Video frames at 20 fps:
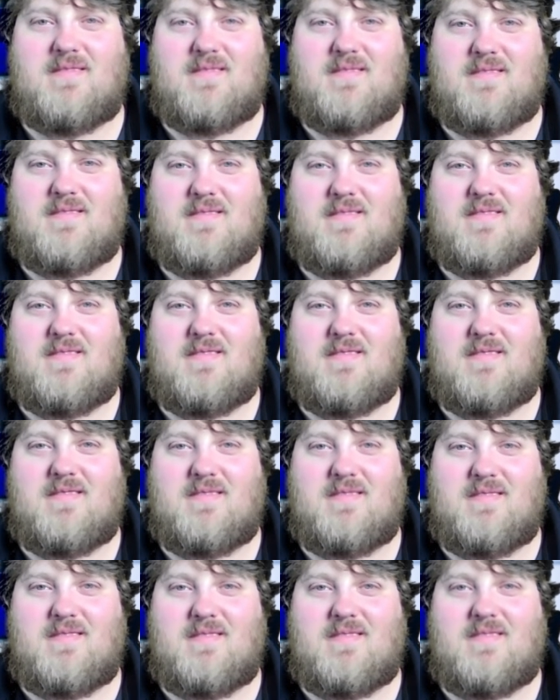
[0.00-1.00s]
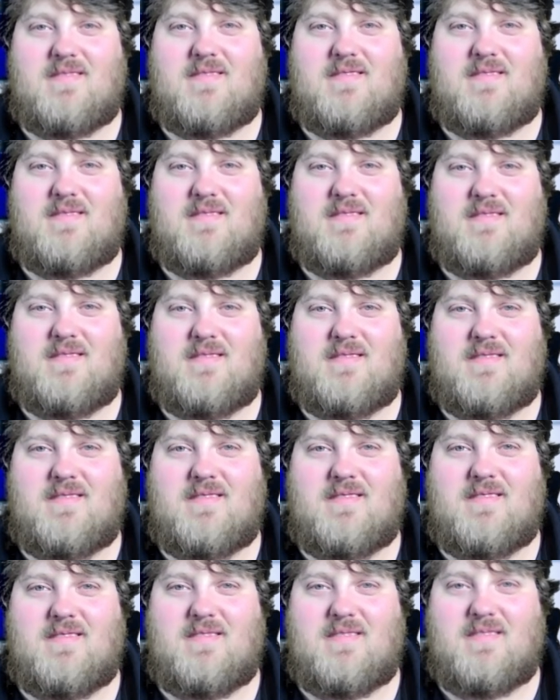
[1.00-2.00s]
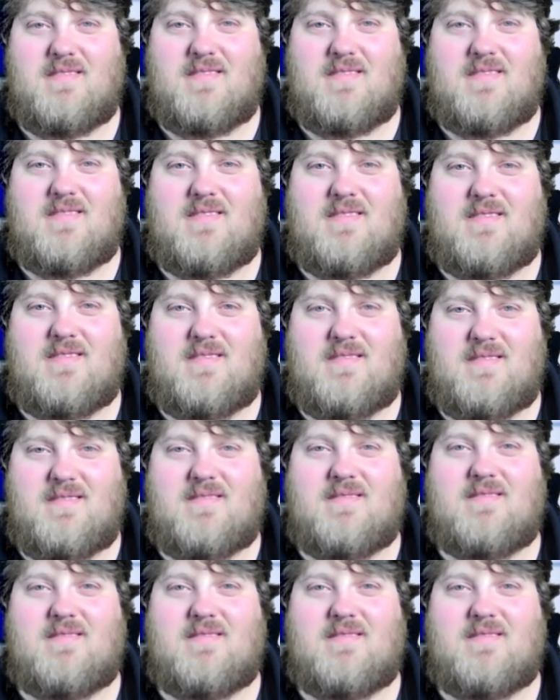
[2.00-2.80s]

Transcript: (not speaking)